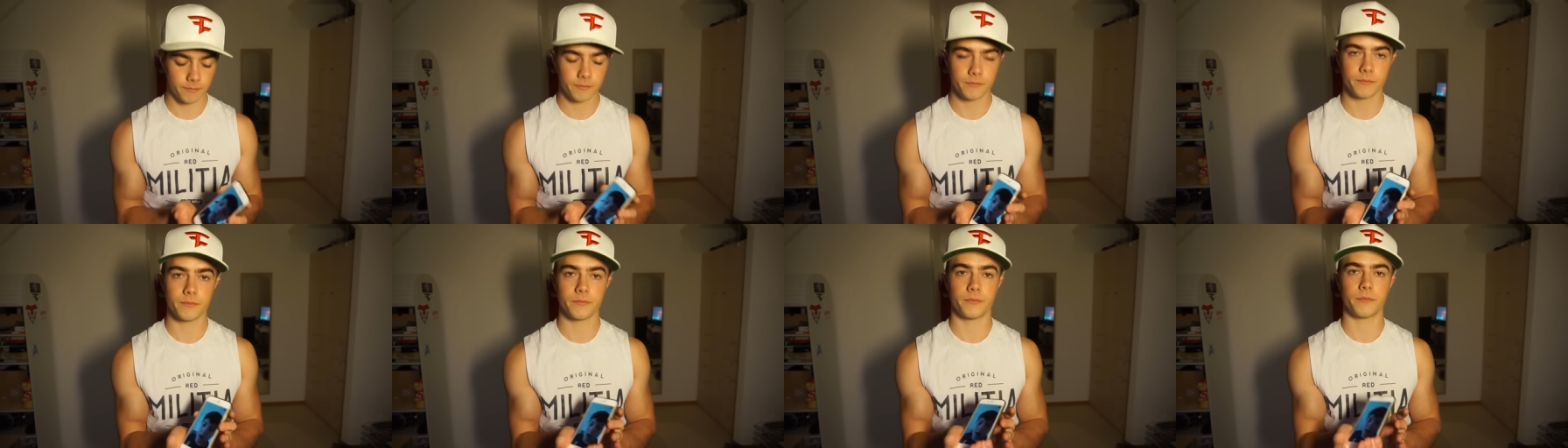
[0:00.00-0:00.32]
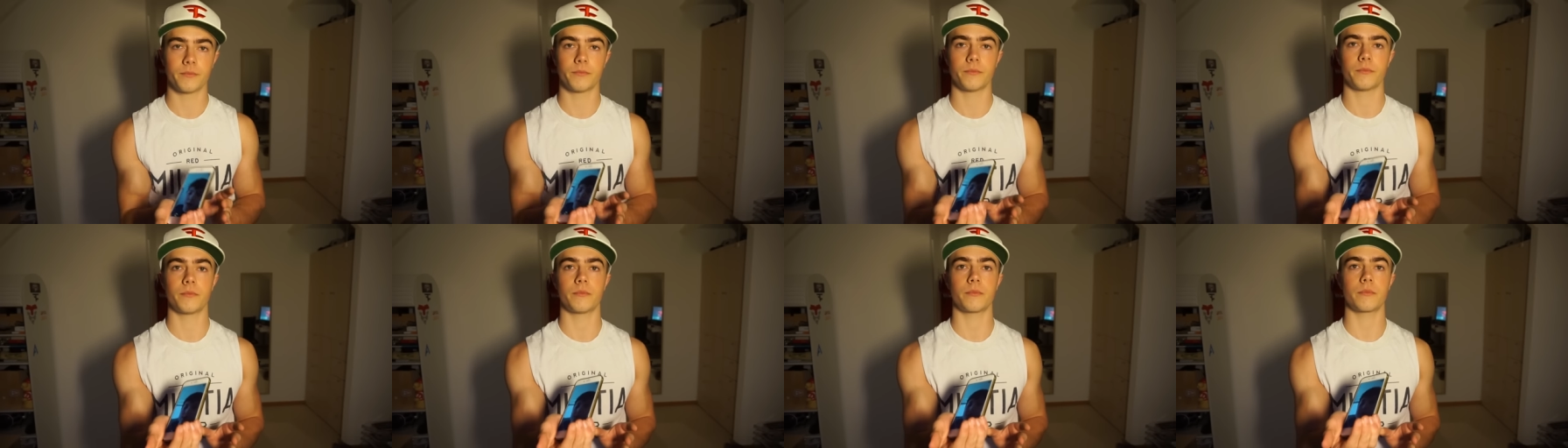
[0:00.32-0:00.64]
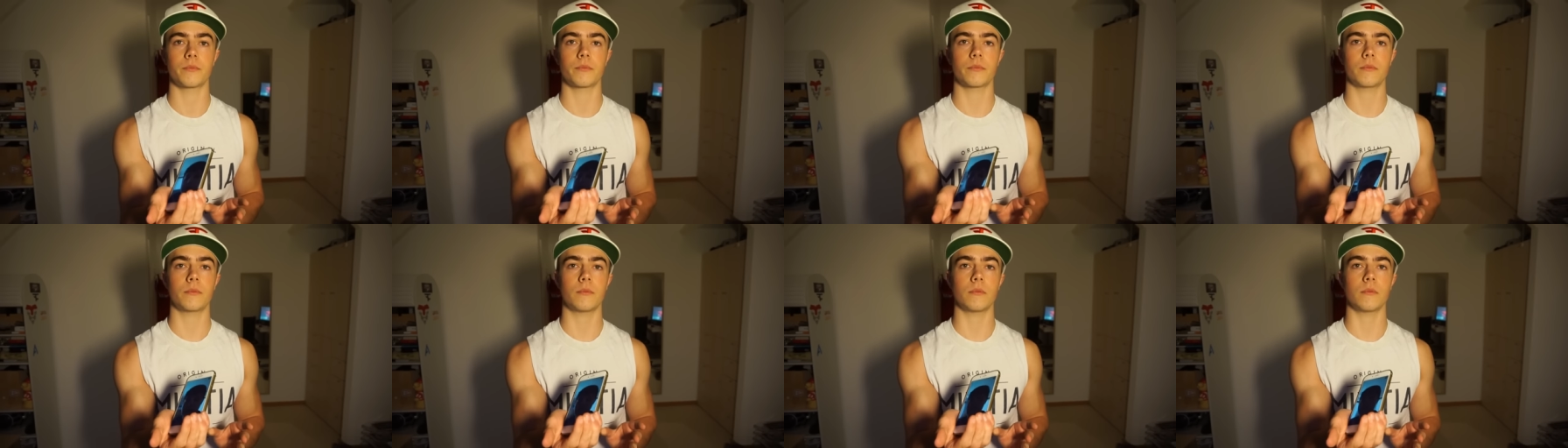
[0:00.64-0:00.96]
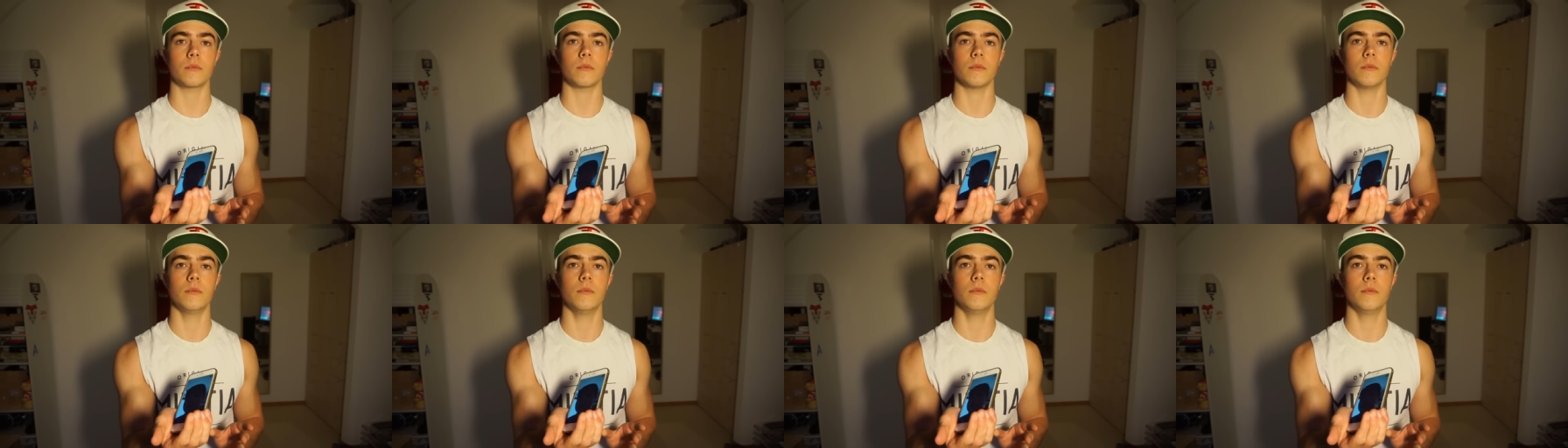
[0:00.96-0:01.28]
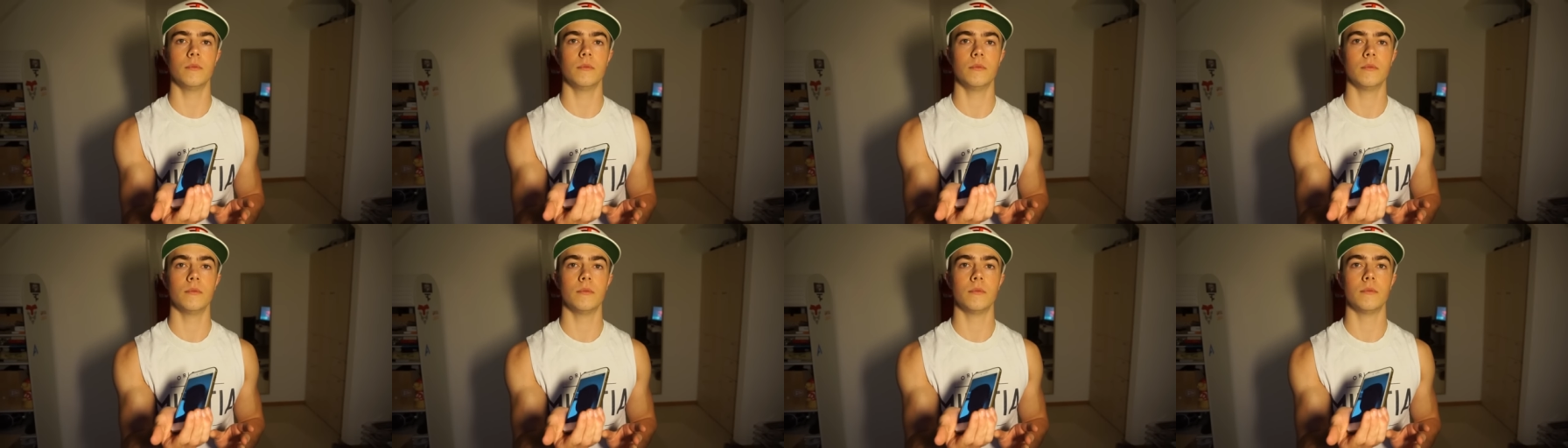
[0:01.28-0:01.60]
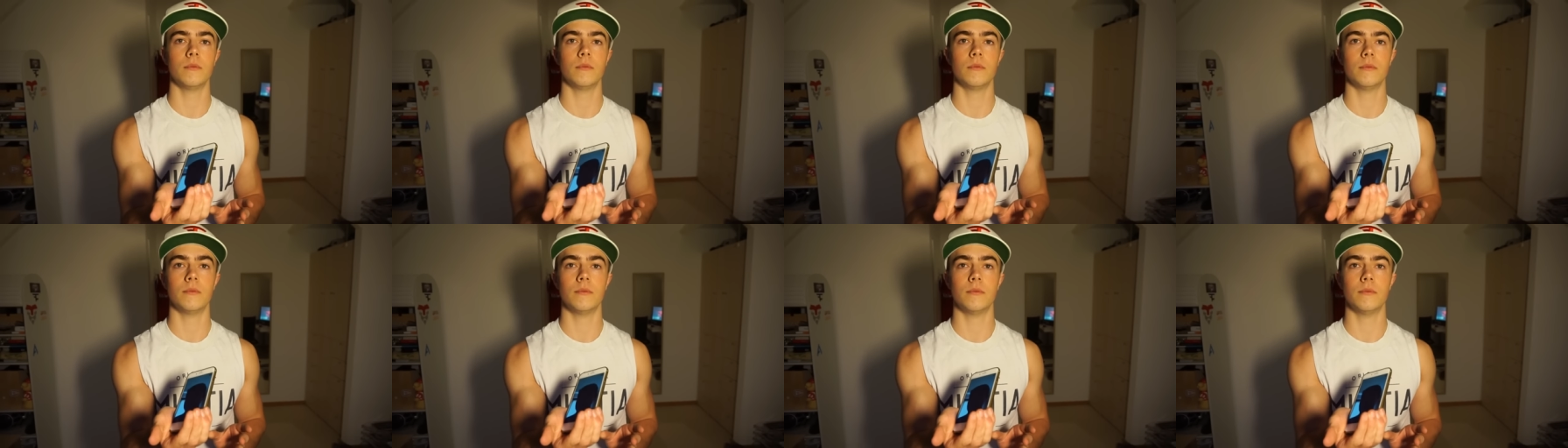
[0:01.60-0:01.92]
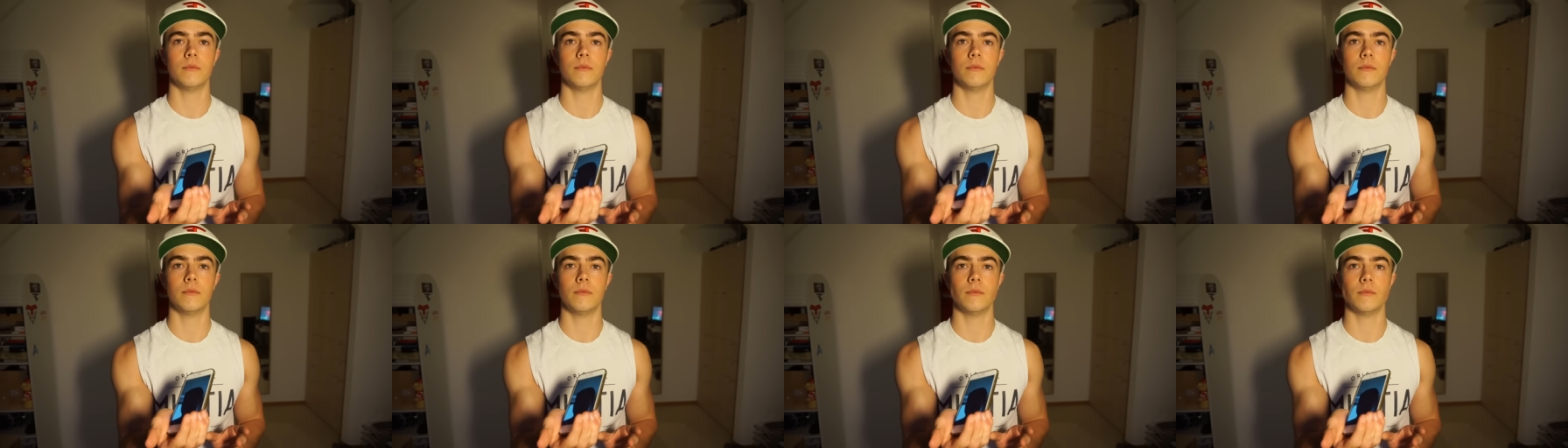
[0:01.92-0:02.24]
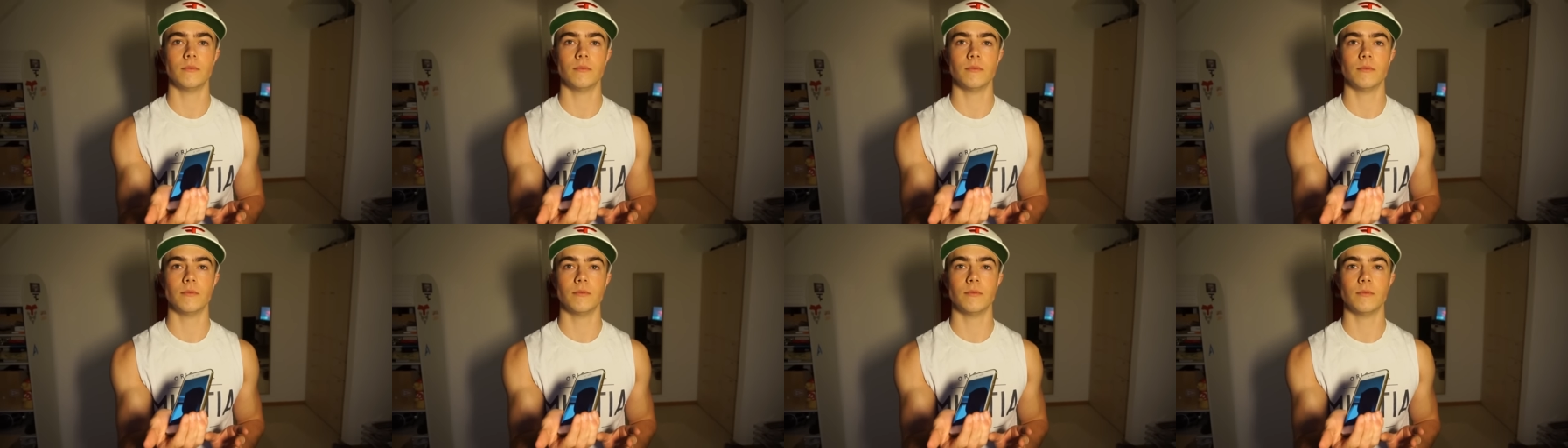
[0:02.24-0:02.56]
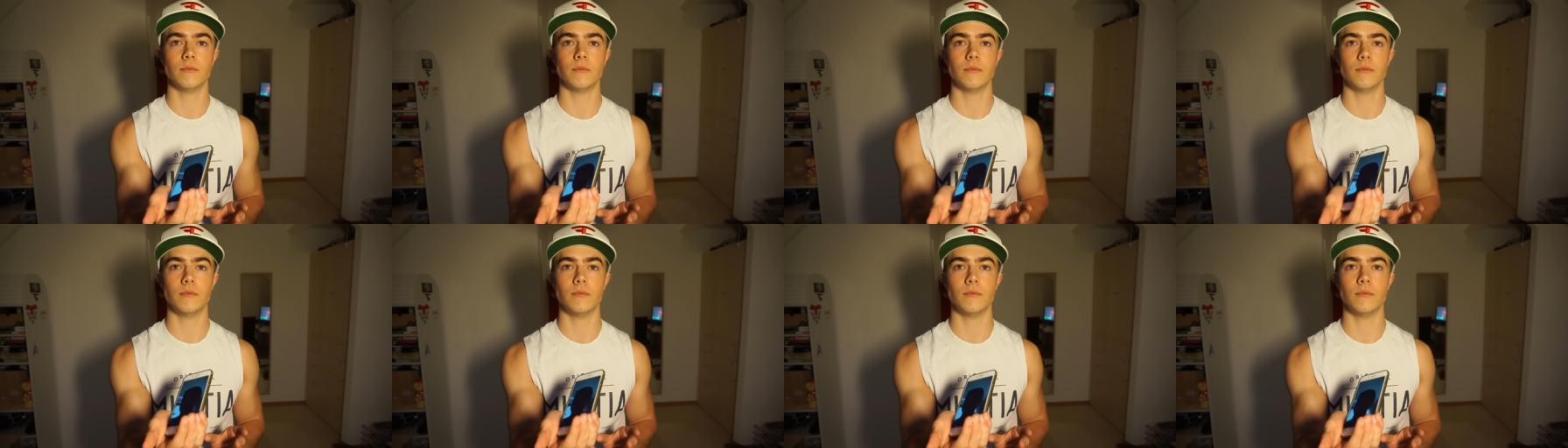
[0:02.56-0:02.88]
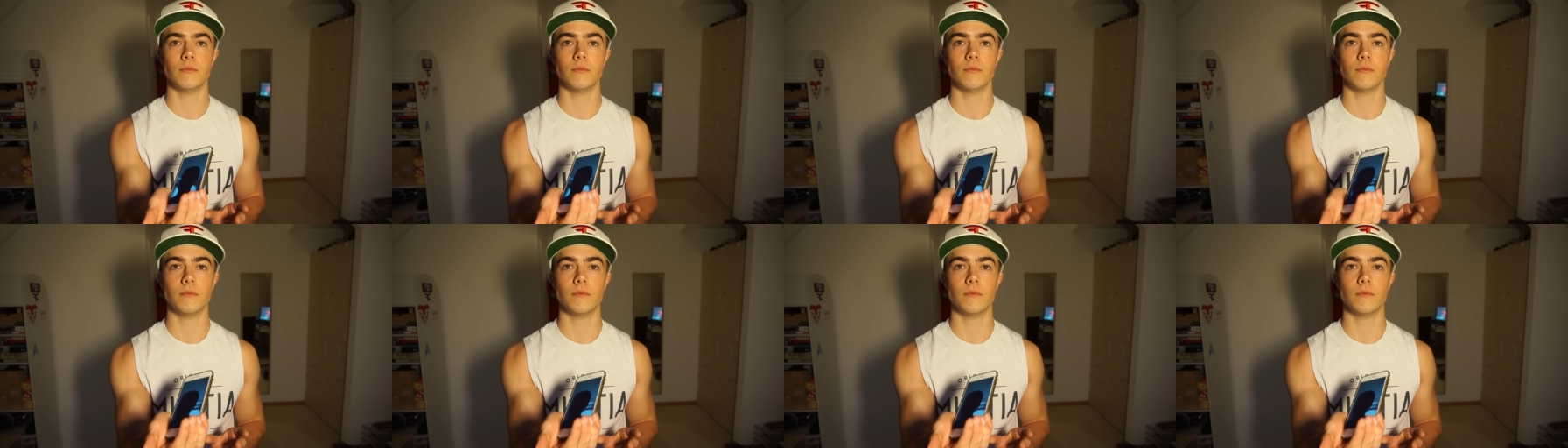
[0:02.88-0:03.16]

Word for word: How did you find FaZe Fitness and what made you start?